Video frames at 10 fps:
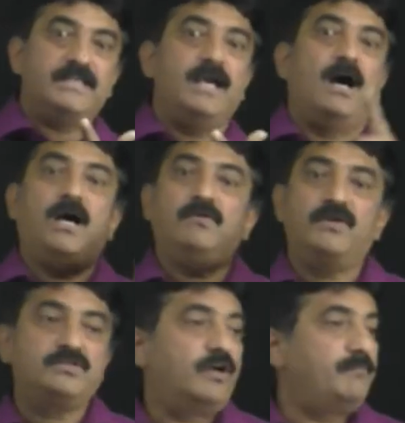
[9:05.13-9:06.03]
See,
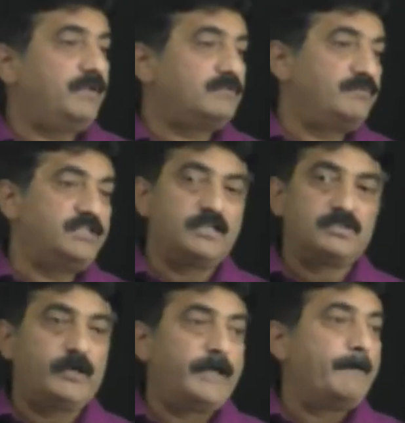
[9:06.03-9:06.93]
alpha square plus beta
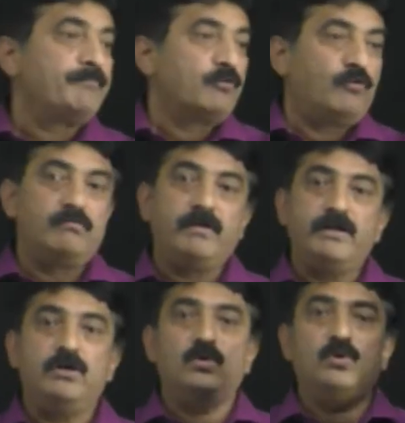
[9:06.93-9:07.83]
square, 1 by
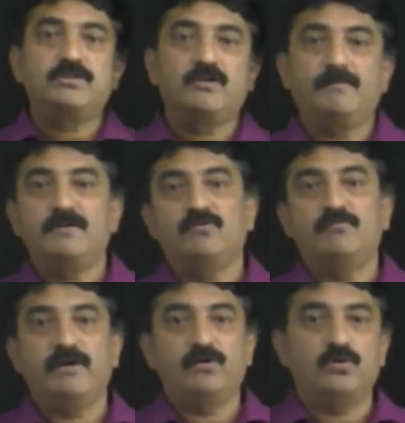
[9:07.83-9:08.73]
root 2 whole square plus
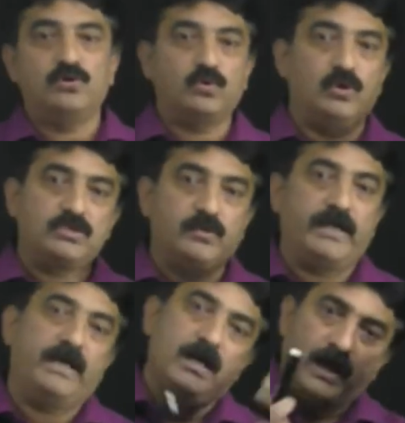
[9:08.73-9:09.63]
1 by root 2 whole
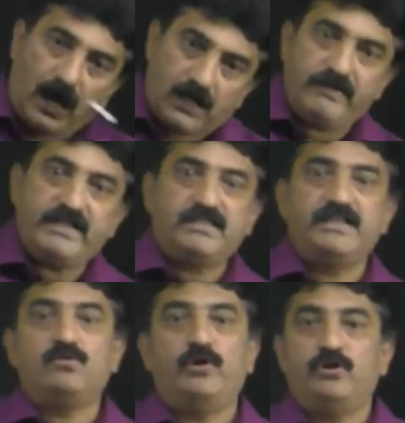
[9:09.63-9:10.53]
square always
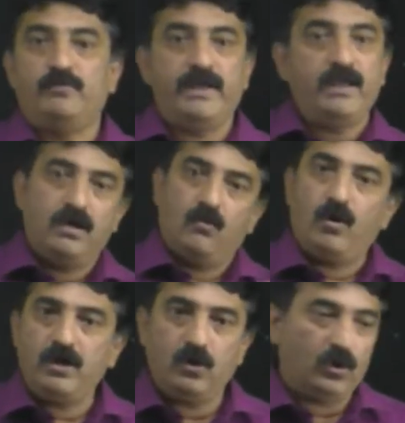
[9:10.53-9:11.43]
is going to be 1